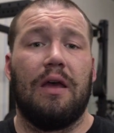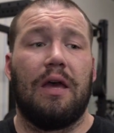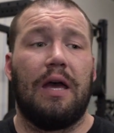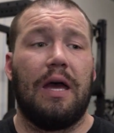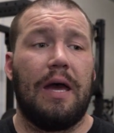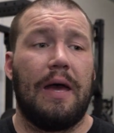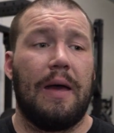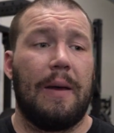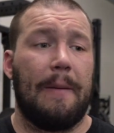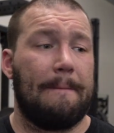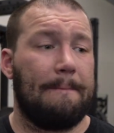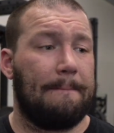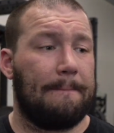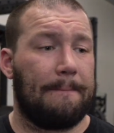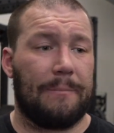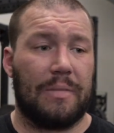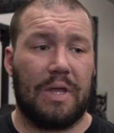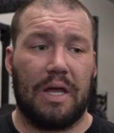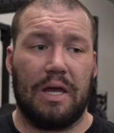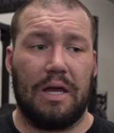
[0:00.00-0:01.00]
And
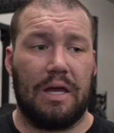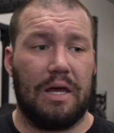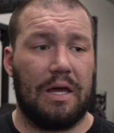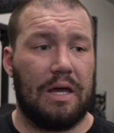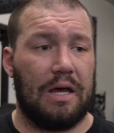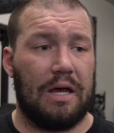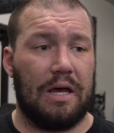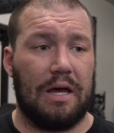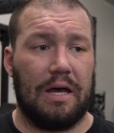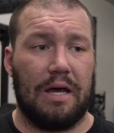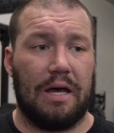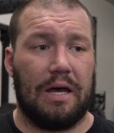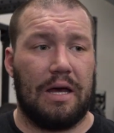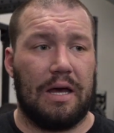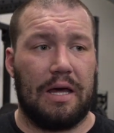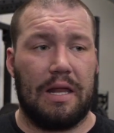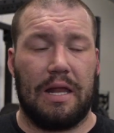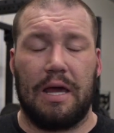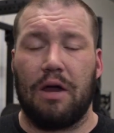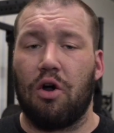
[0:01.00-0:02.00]

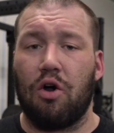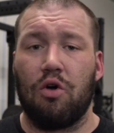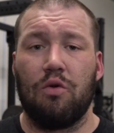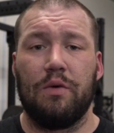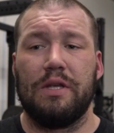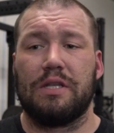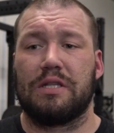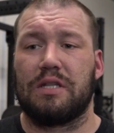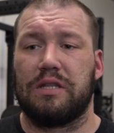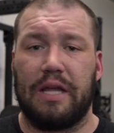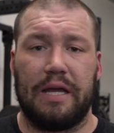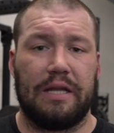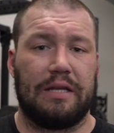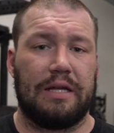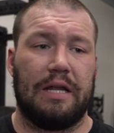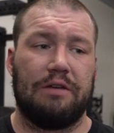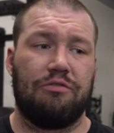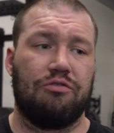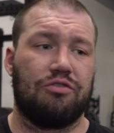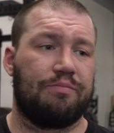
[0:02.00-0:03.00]
I always liked
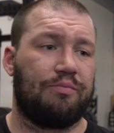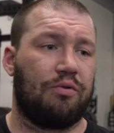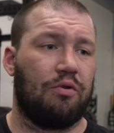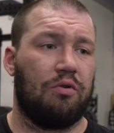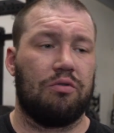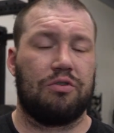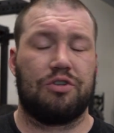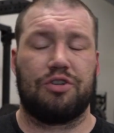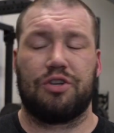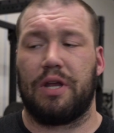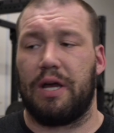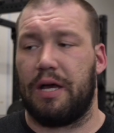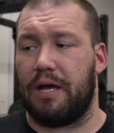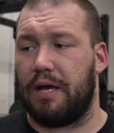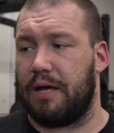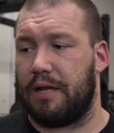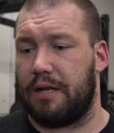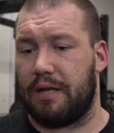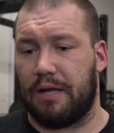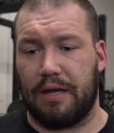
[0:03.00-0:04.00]
Andrew's approach
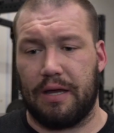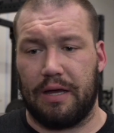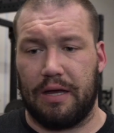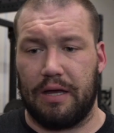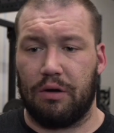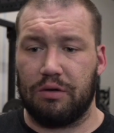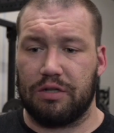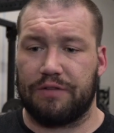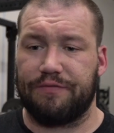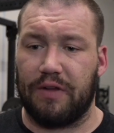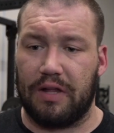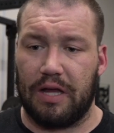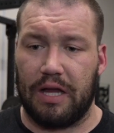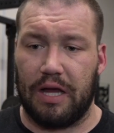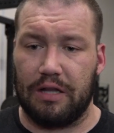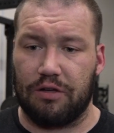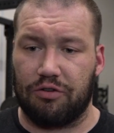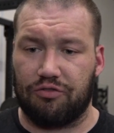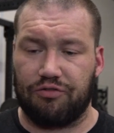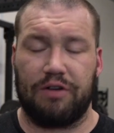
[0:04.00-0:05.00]
and I always felt I
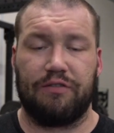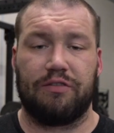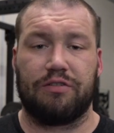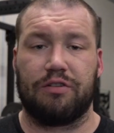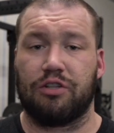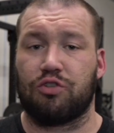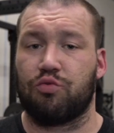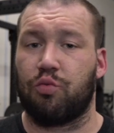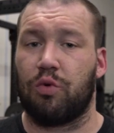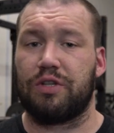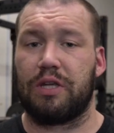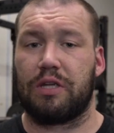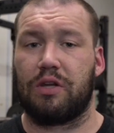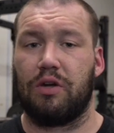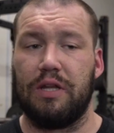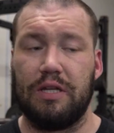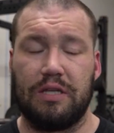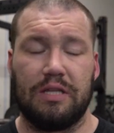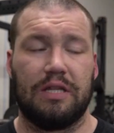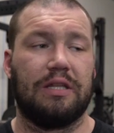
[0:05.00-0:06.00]
had great results once I
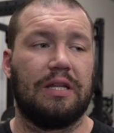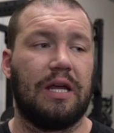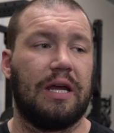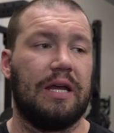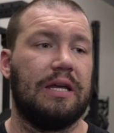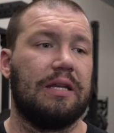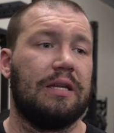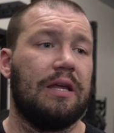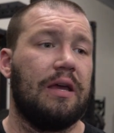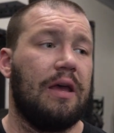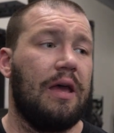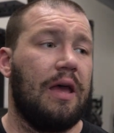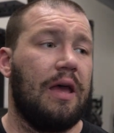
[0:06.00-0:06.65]
got into the diet.